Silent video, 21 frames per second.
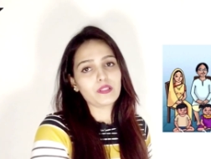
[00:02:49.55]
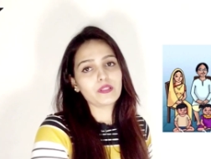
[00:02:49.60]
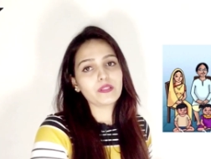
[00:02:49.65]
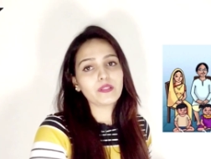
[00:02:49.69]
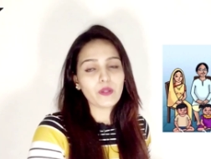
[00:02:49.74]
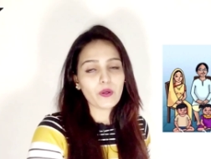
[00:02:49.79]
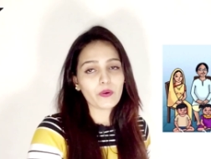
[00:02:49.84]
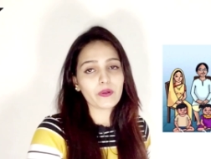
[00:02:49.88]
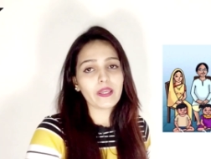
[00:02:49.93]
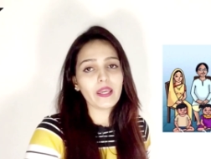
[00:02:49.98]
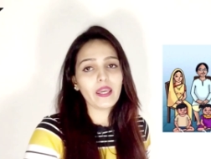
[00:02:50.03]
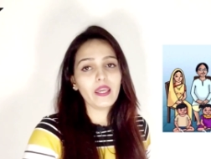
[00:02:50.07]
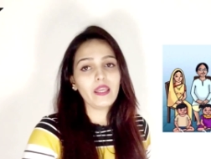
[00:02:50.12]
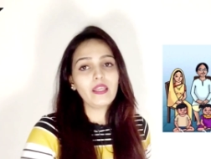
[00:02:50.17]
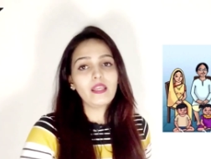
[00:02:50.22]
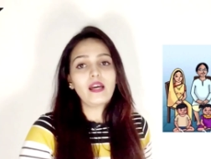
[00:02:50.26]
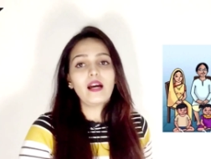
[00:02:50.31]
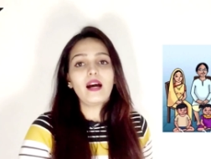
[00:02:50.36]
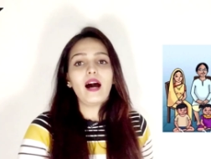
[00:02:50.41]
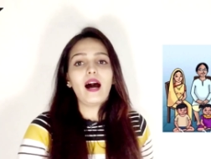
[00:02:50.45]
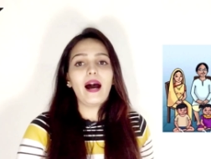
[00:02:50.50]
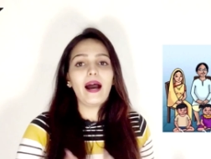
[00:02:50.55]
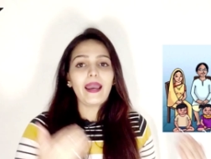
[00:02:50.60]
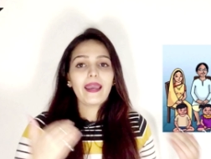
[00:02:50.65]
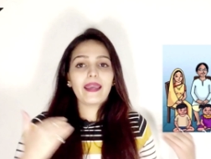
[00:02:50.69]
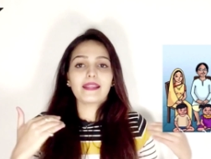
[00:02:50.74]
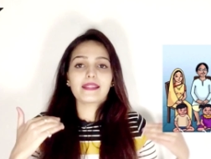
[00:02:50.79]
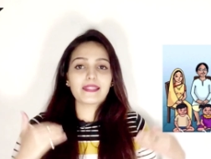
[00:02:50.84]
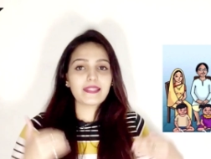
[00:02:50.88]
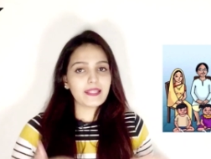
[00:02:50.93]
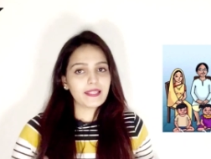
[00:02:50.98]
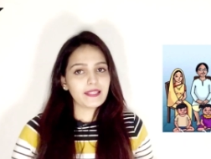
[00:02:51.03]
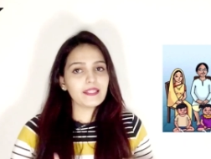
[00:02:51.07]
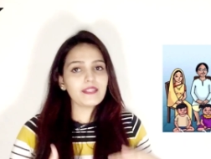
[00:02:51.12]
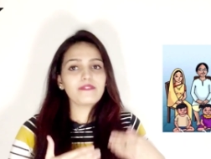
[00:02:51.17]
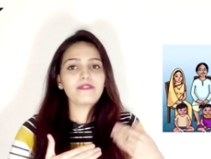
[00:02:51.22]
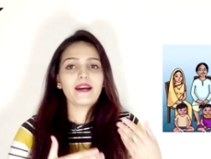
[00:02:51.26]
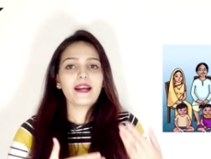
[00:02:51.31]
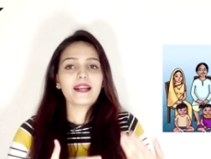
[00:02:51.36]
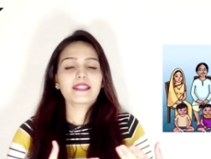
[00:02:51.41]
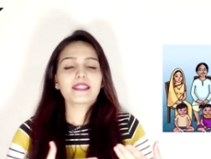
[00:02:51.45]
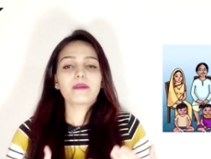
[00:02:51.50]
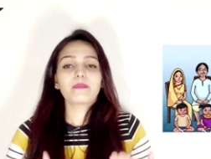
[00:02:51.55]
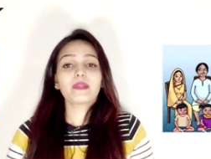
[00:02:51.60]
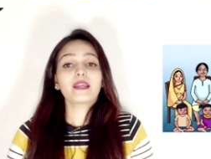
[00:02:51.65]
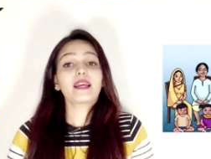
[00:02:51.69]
Okay, I signified something,